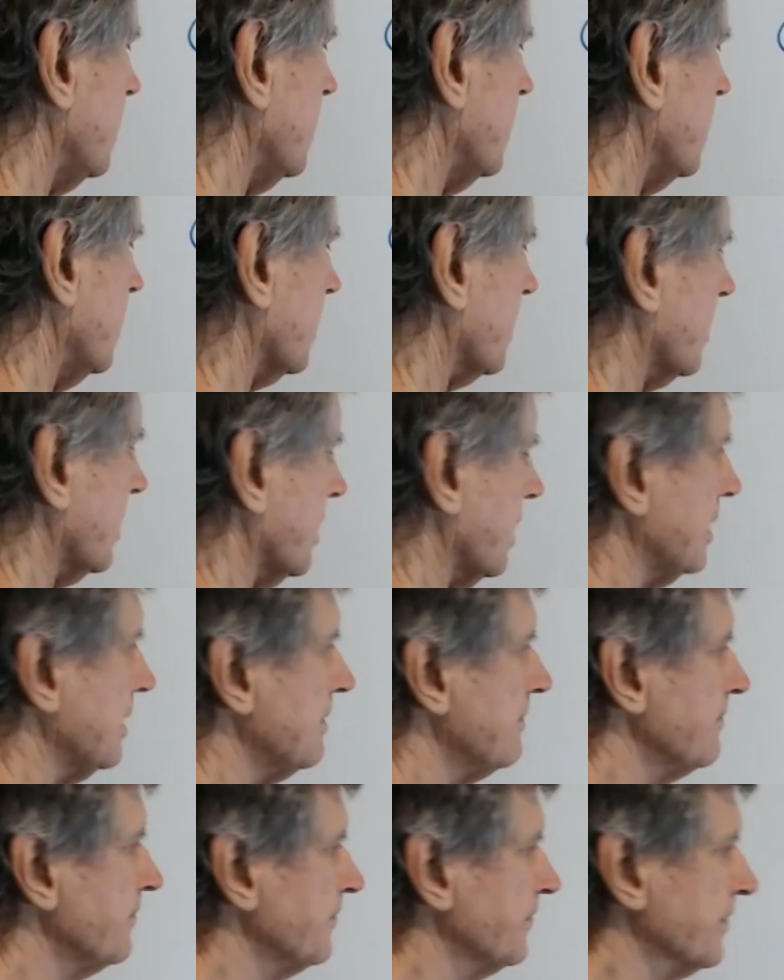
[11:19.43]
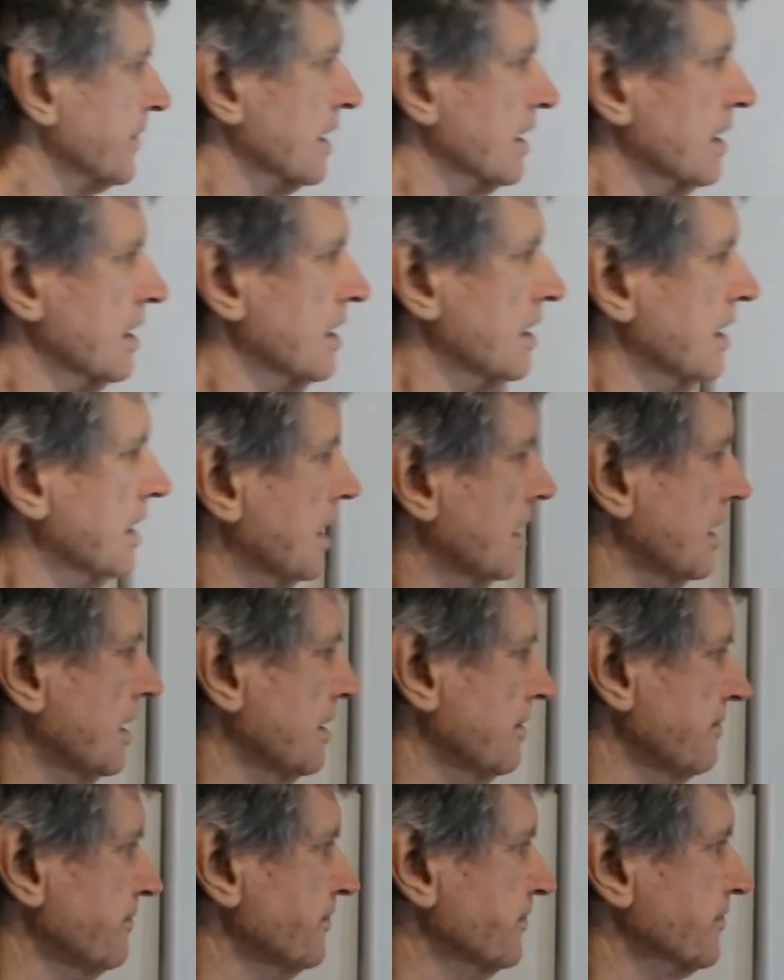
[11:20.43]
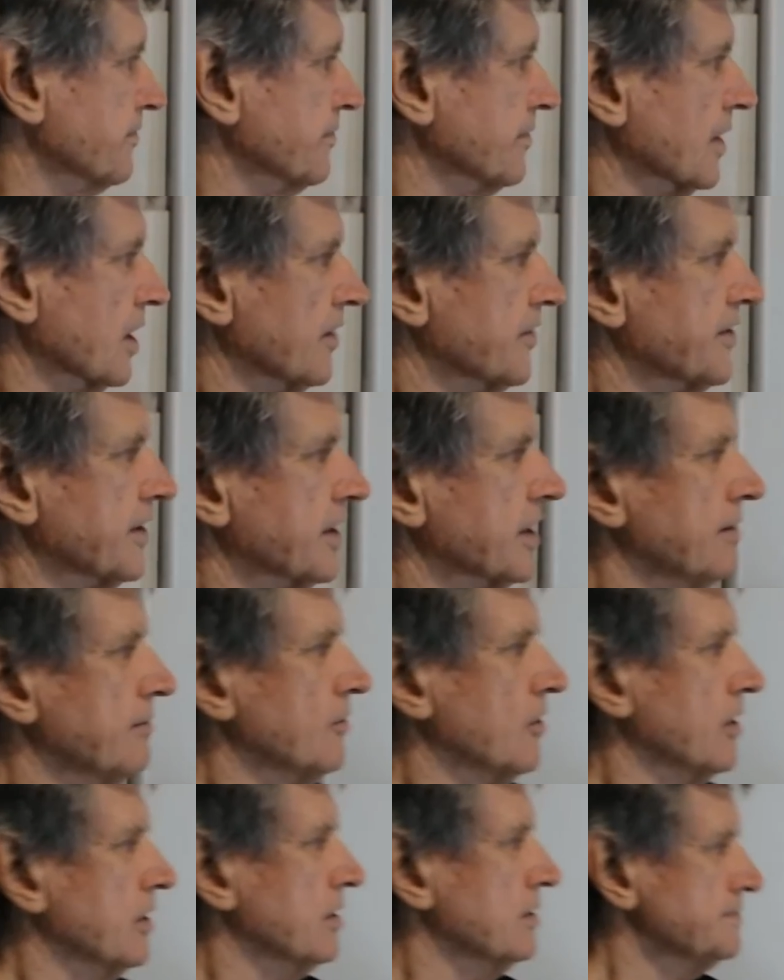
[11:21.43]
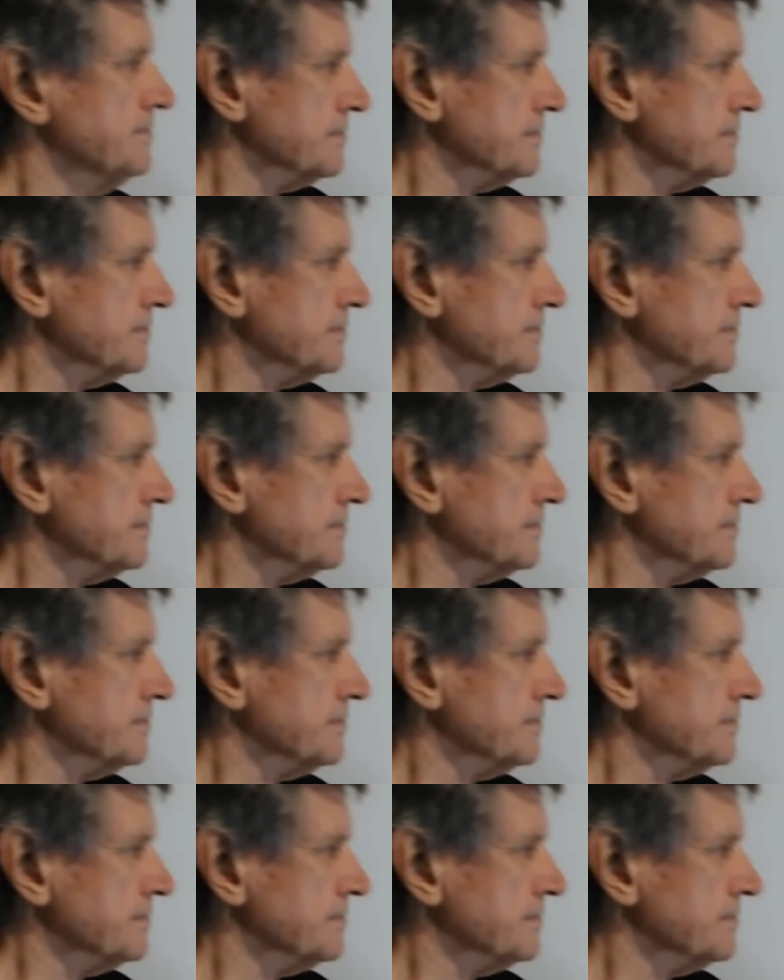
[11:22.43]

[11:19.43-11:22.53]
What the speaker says: Okay, I think you might,